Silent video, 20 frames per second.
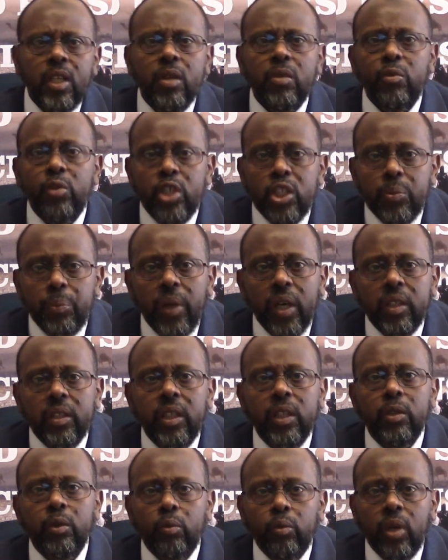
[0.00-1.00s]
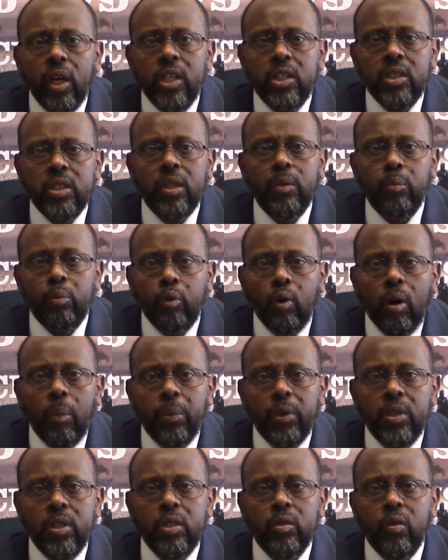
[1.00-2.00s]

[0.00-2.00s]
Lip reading: Respecting the rights and property